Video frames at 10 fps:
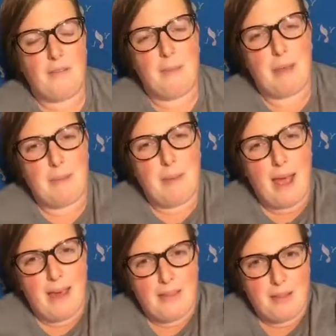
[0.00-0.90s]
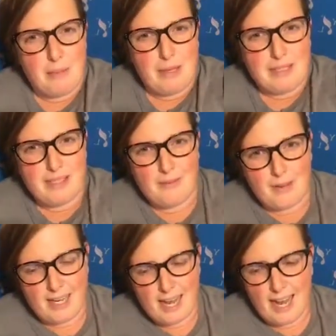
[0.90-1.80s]
the beaten path, a little bit
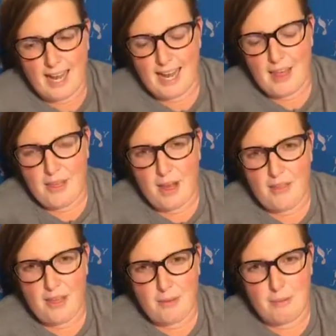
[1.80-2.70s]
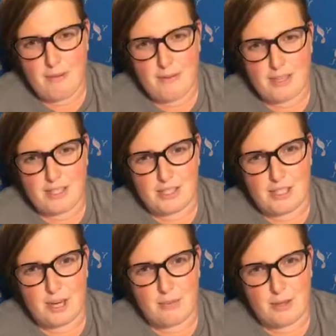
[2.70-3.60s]
different, and I thought they would be fun to
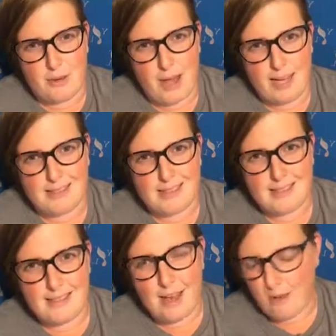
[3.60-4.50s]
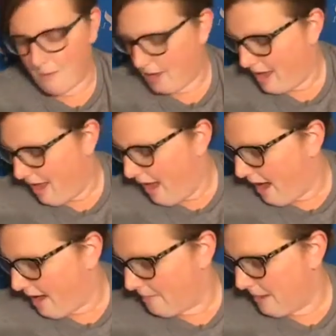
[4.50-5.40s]
share with you guys. So
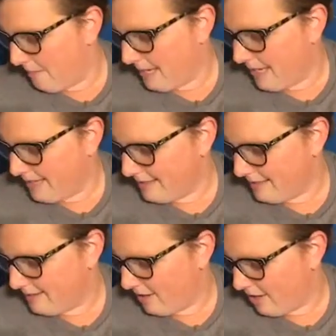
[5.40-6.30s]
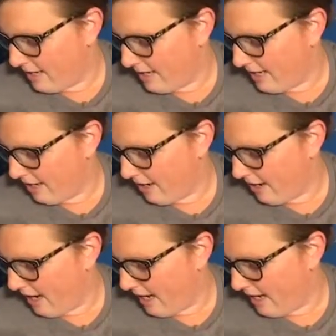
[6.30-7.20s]
I'm going to get started
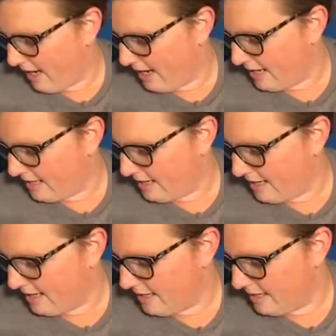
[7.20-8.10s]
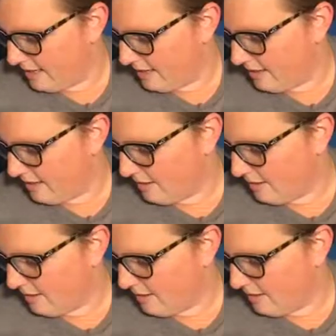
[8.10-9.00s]
here, and
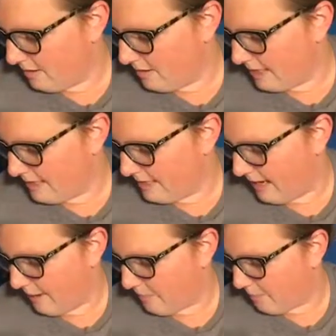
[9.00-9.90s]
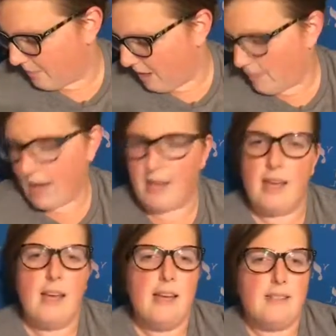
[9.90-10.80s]
let's see. Okay,
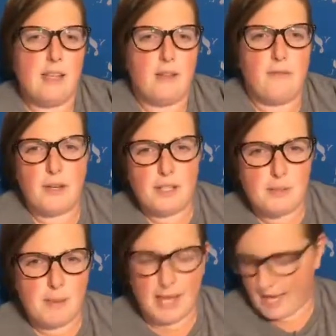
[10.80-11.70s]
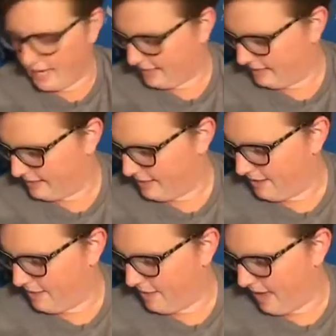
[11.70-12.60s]
so the first place
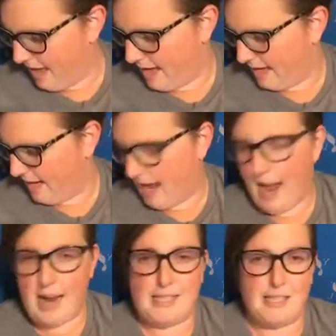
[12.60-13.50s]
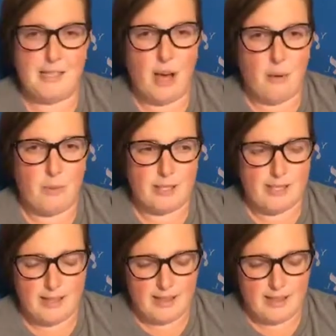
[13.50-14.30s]
that I just thought was